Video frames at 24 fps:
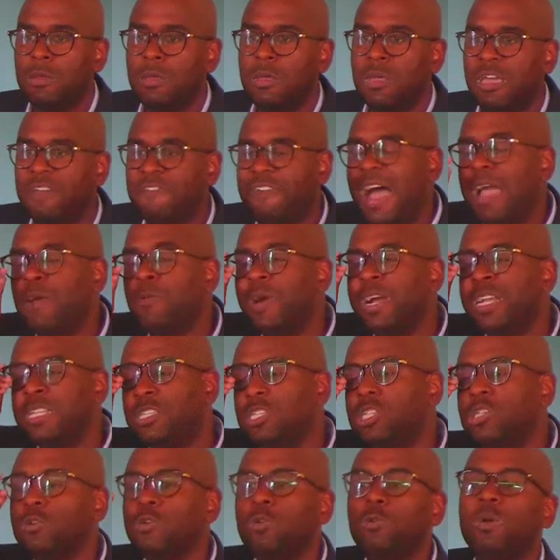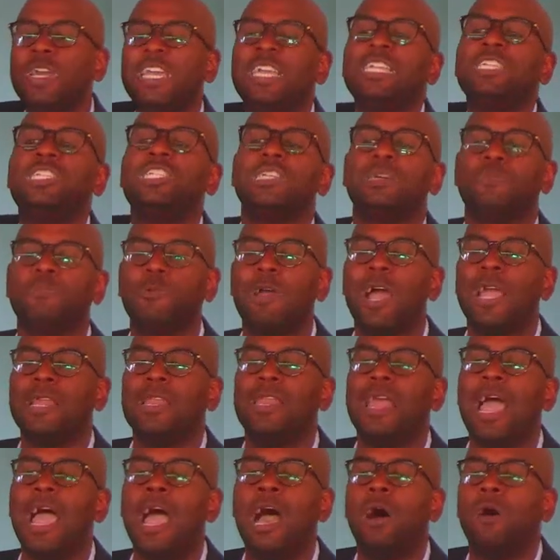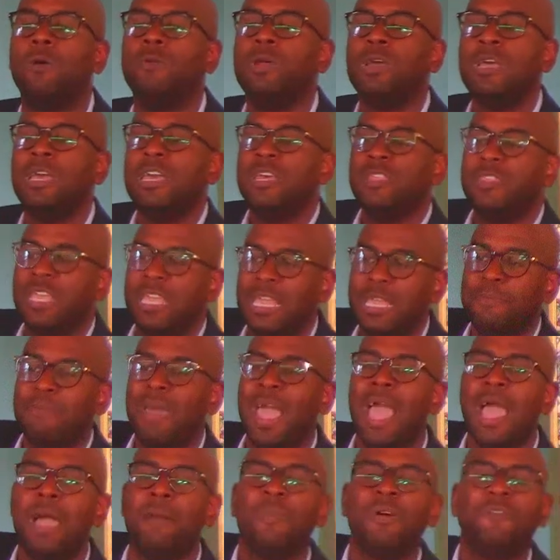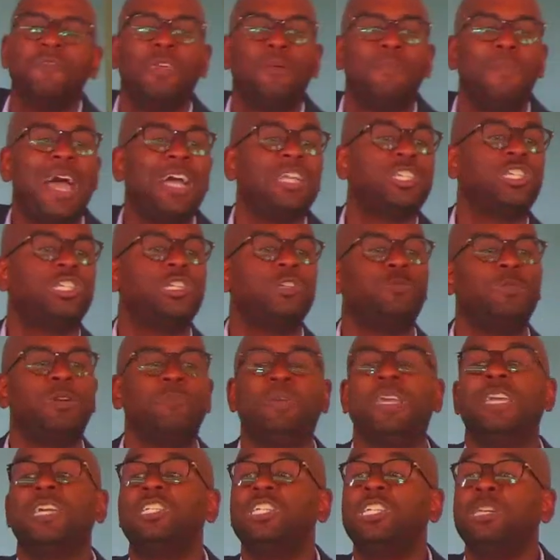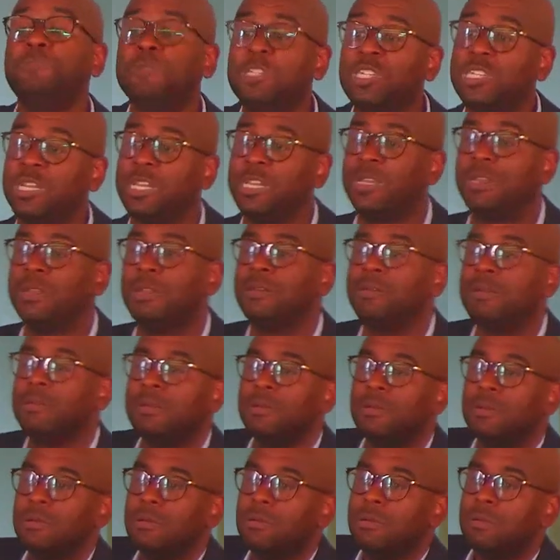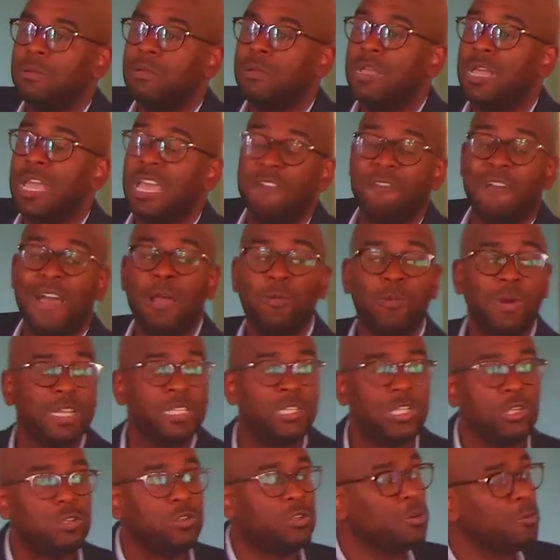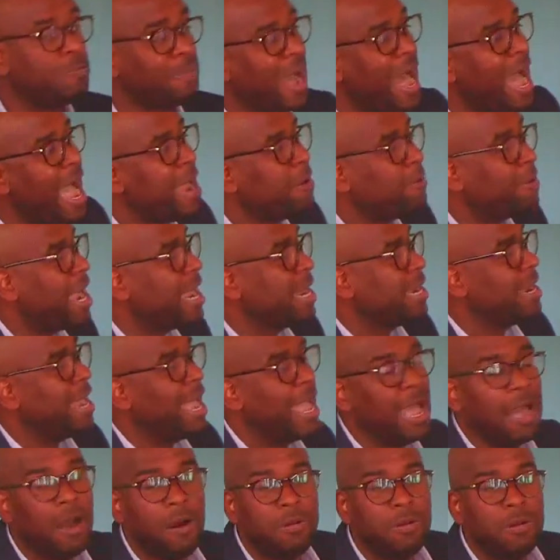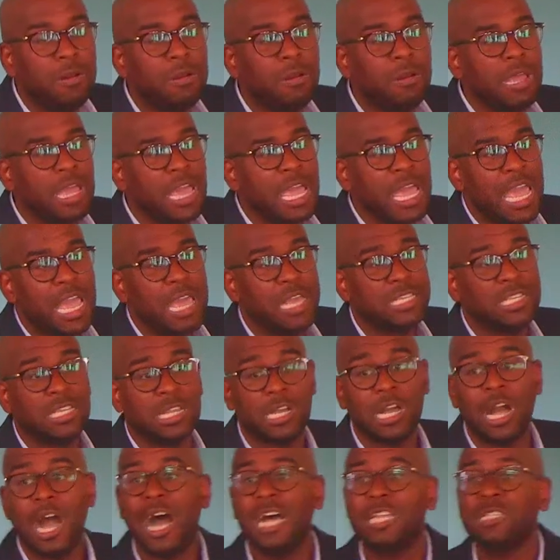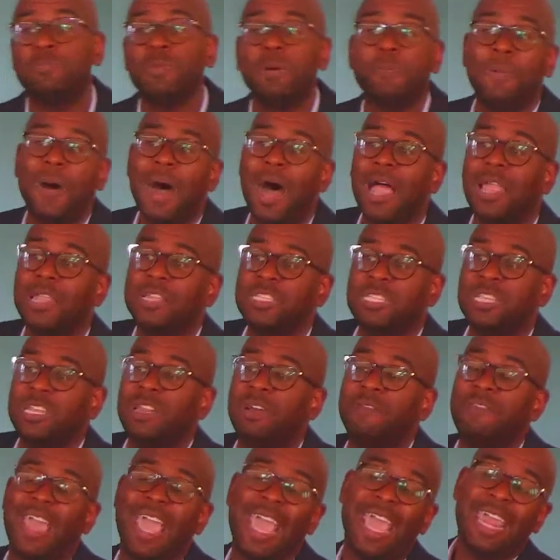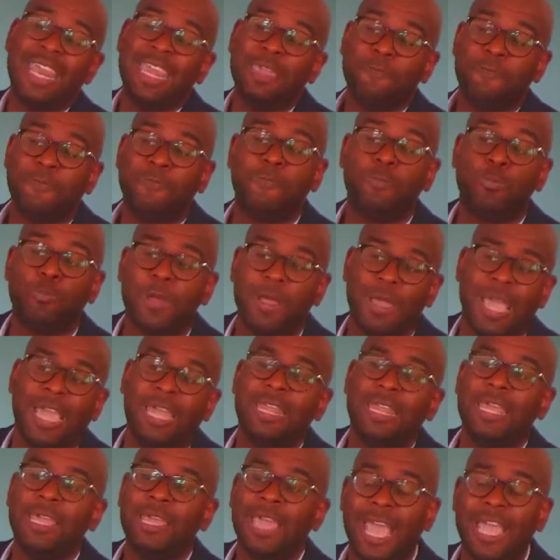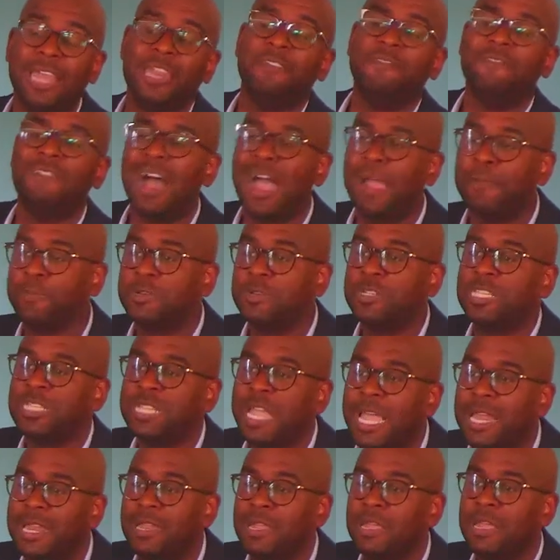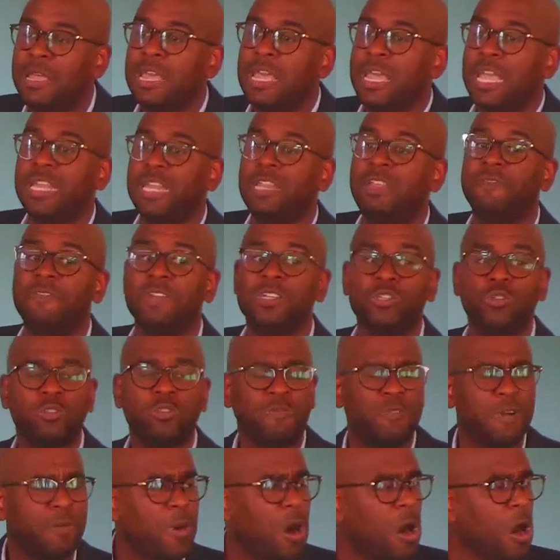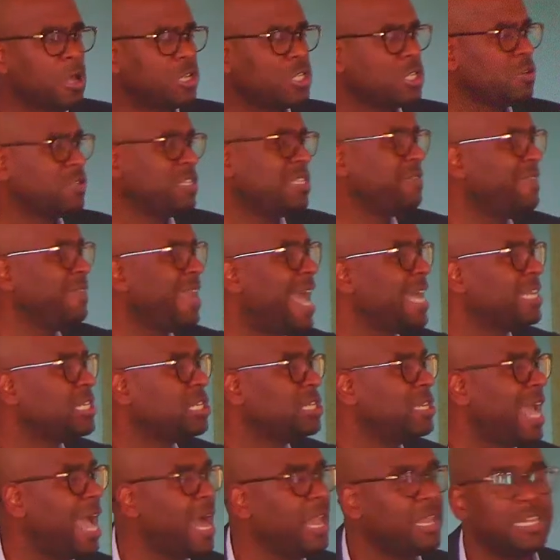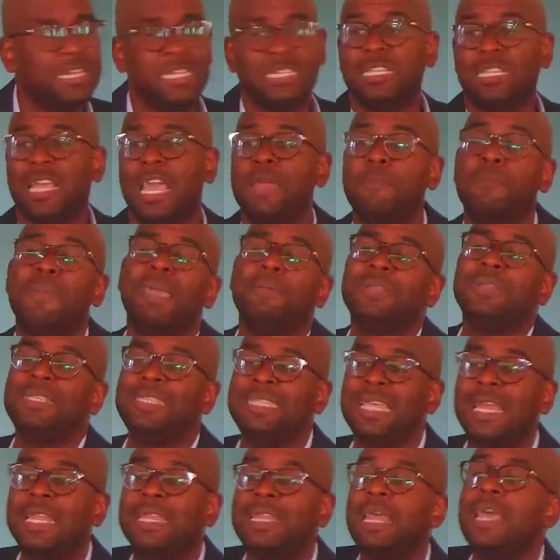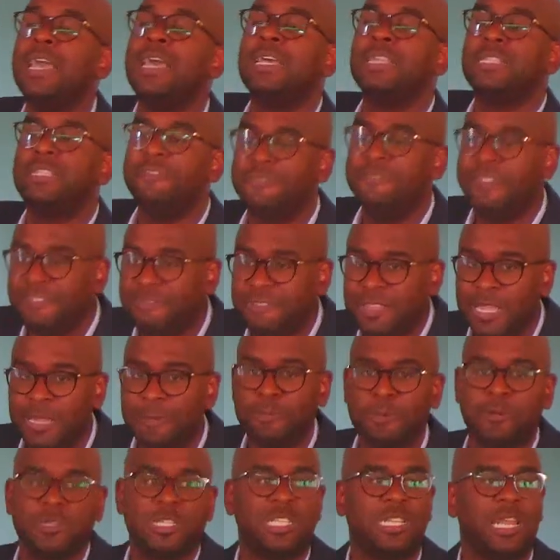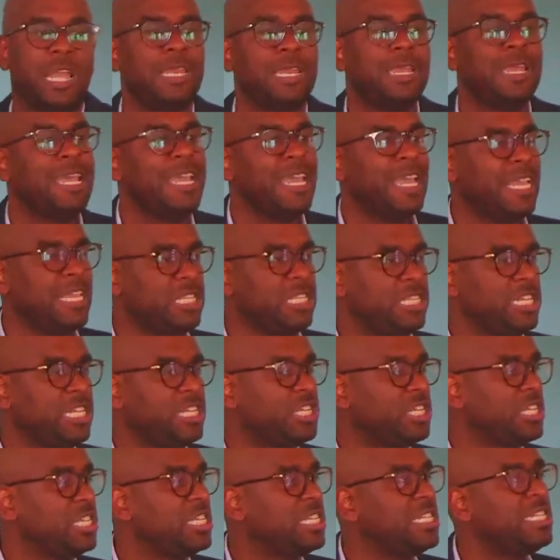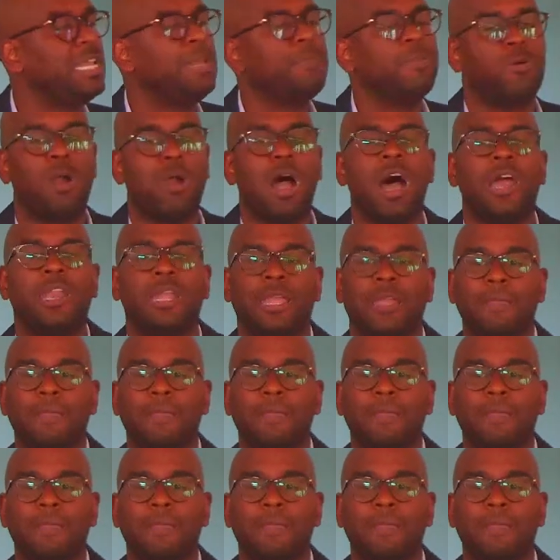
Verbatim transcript: If I went to Egypt right now, the imam of the masjid would be Egyptian. If I went to Dubai right now, it's a cosmopolitan of 80, 80 85% individuals from all sorts of nationalities and maybe 10 to 15% indigenous Emirati.